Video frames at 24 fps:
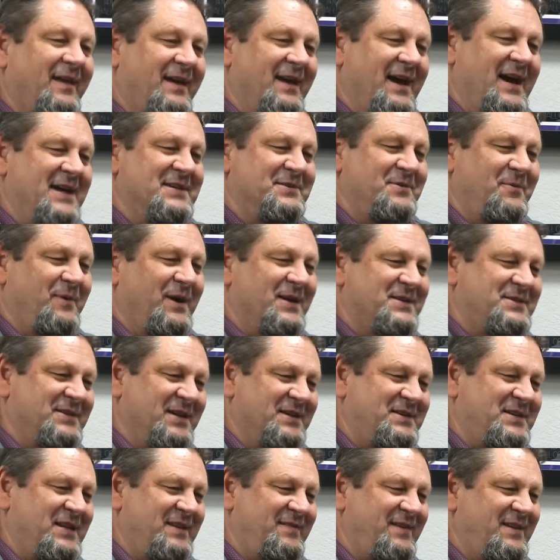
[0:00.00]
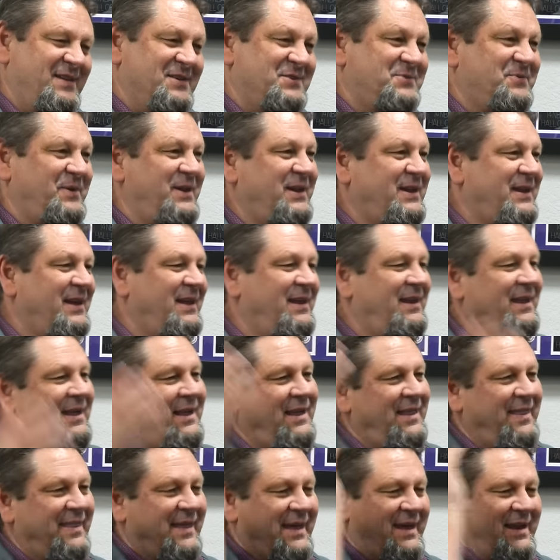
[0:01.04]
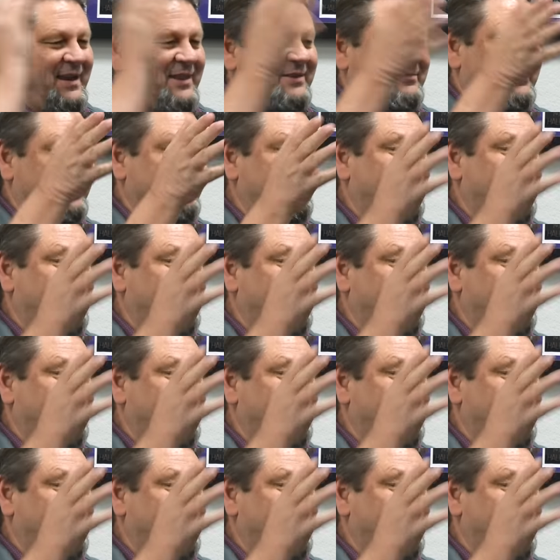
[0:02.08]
Now, the guys who watched on TV this weekend, they hit it